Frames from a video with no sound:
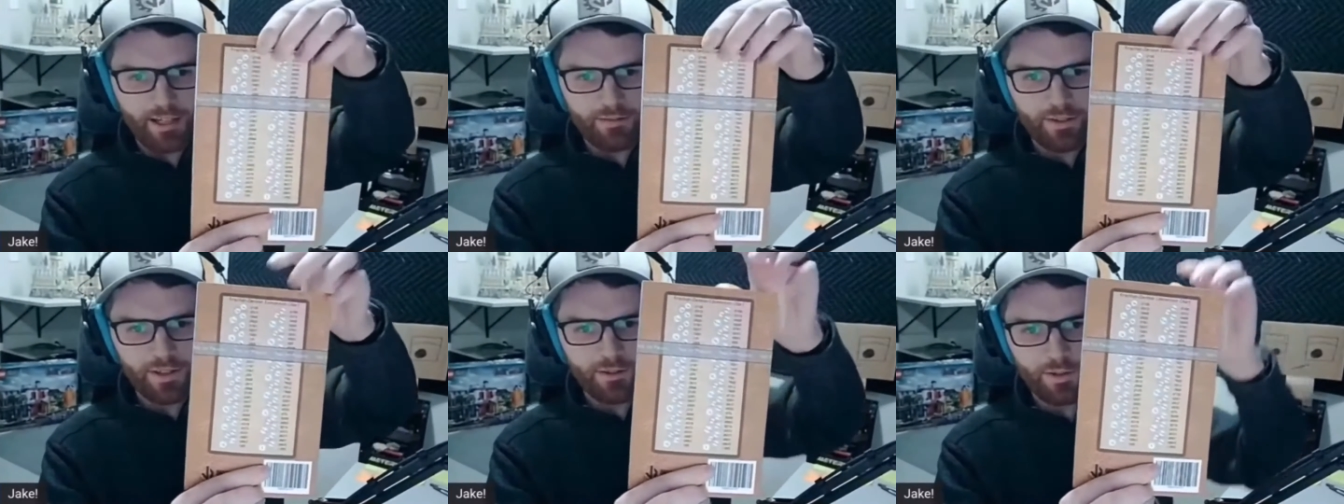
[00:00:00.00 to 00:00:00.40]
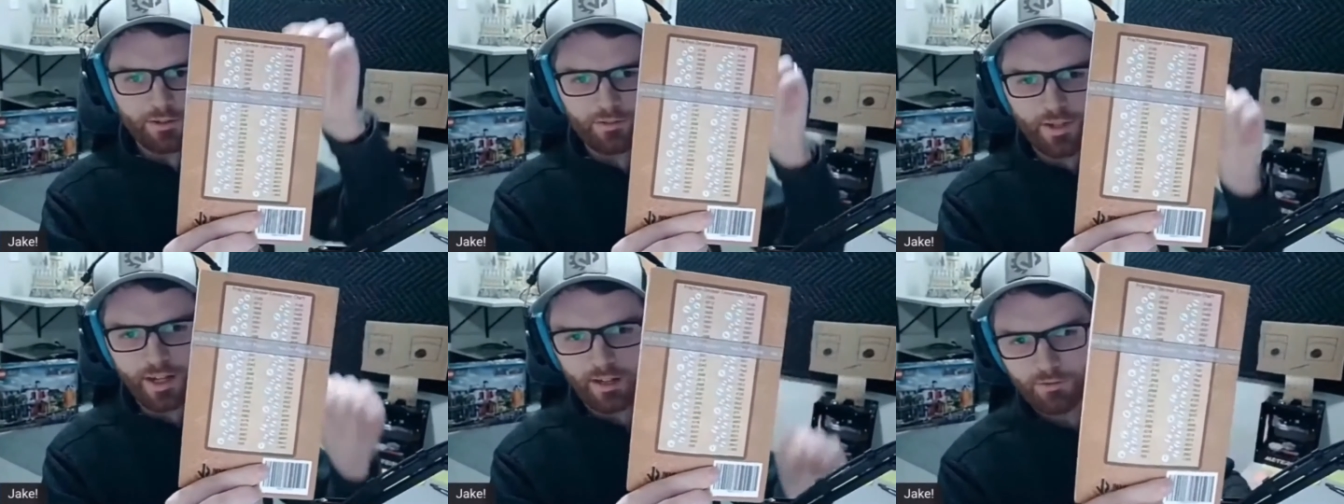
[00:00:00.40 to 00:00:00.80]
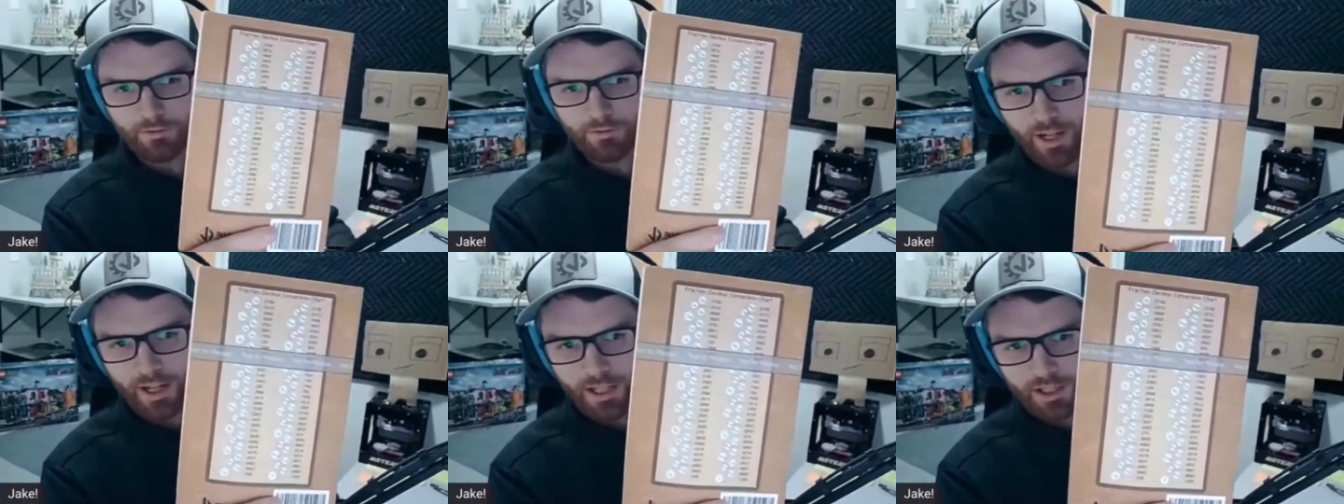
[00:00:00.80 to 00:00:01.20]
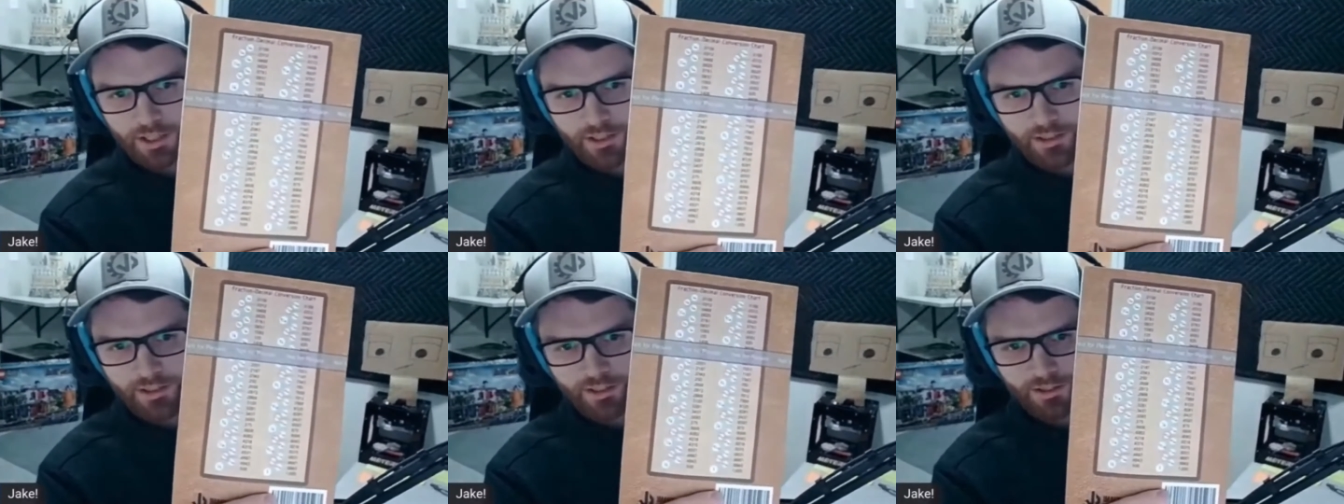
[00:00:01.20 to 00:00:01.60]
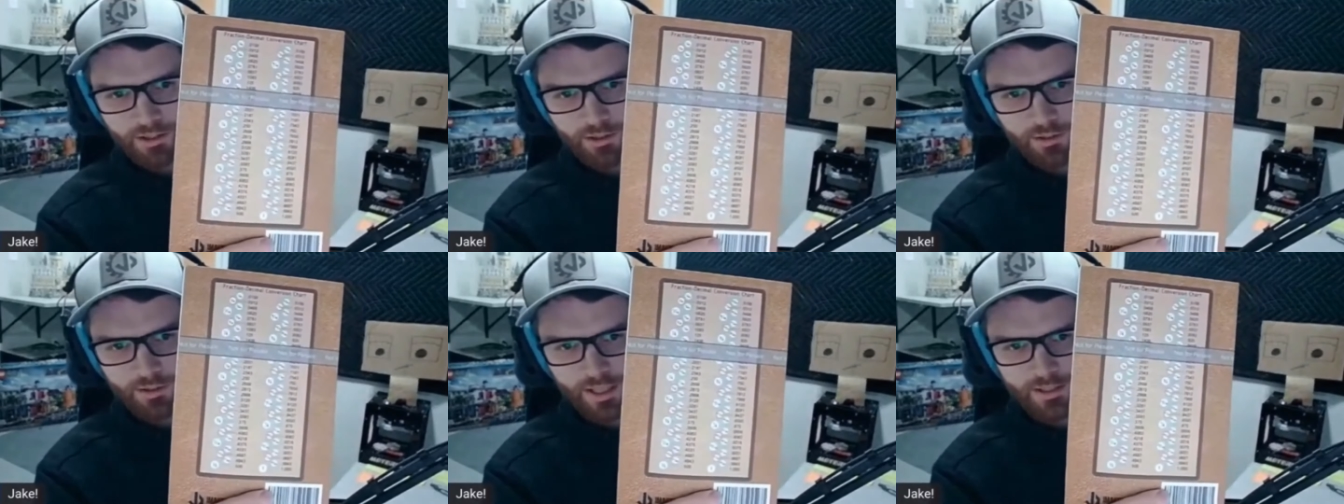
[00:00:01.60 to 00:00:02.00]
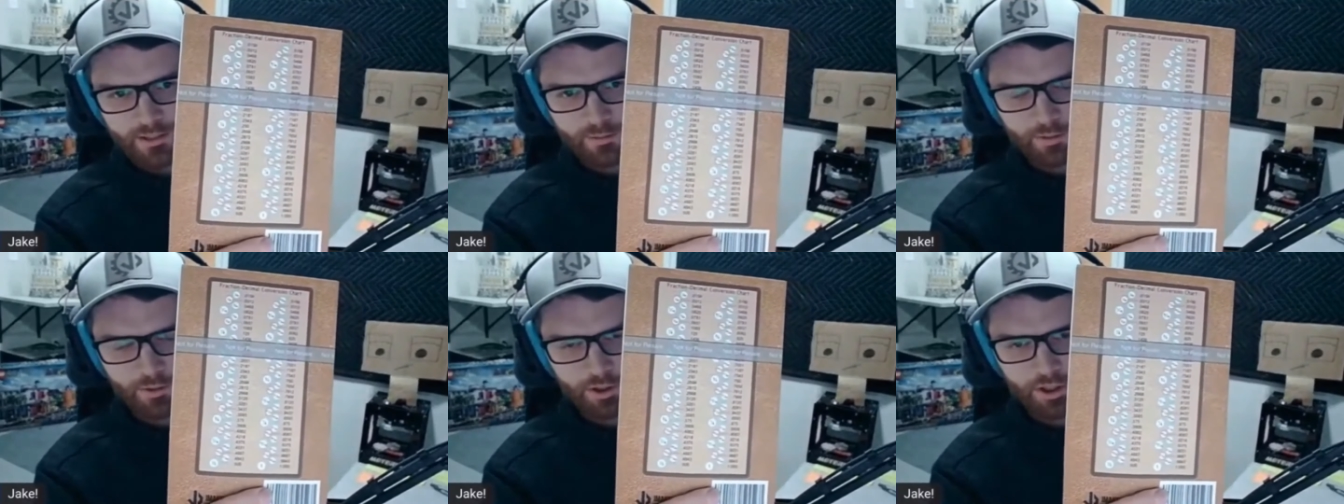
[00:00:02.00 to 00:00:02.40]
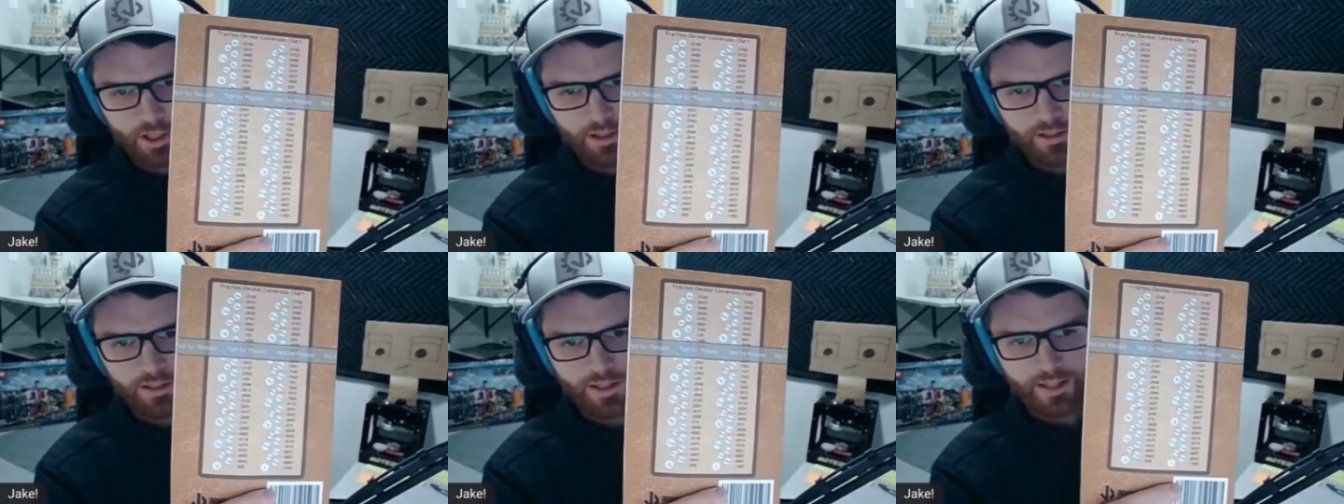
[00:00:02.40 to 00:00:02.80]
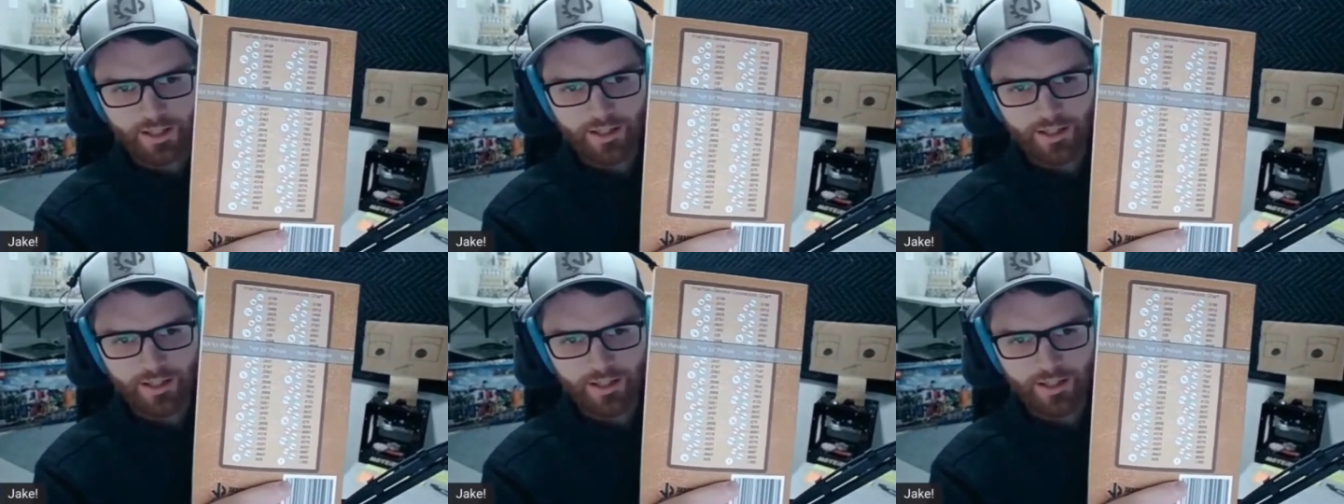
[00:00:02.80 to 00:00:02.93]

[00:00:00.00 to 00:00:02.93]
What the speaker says: of it, we've got a fraction to decimal chart.